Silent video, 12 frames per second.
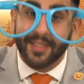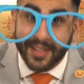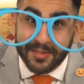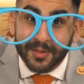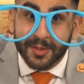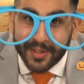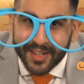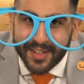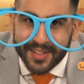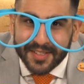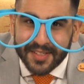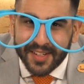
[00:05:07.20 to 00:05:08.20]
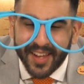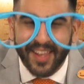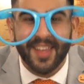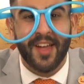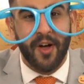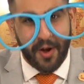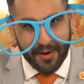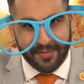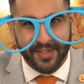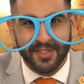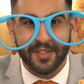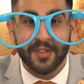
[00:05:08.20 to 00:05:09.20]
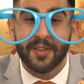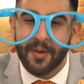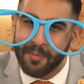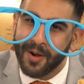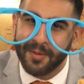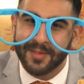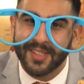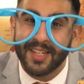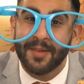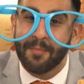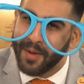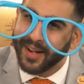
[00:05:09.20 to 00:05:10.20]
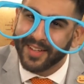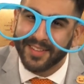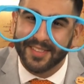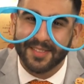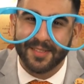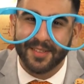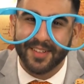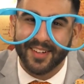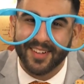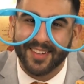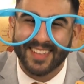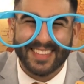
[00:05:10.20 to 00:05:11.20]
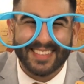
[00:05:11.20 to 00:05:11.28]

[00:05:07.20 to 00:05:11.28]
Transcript: Thanks for joining us today. Over to you, Muhammad Ali, back in the studio.